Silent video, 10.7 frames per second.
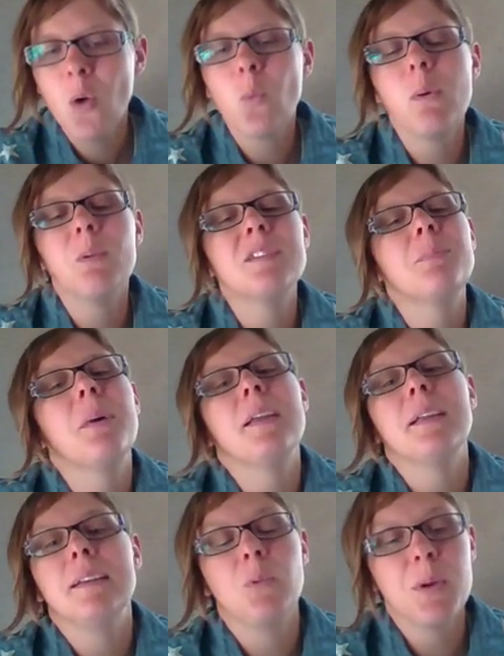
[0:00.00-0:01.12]
we
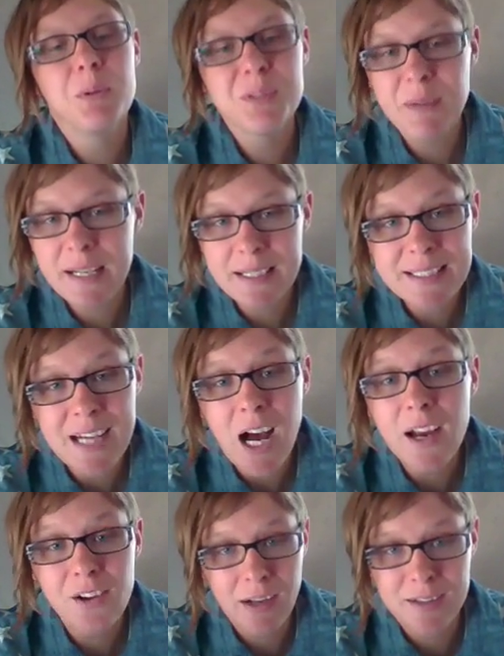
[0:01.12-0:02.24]
will spend an
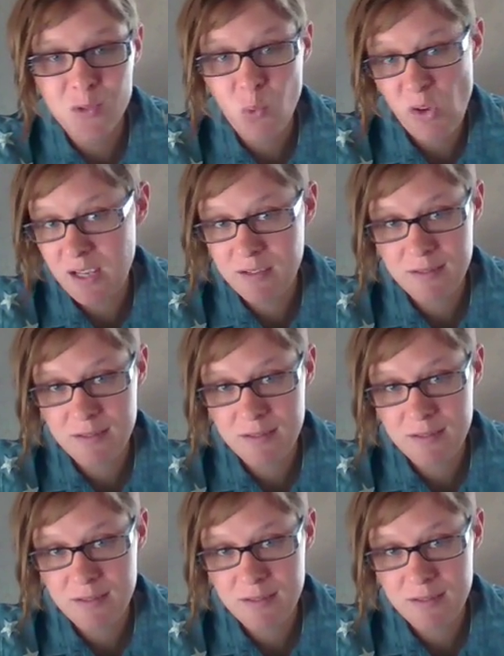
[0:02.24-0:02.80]
entire next week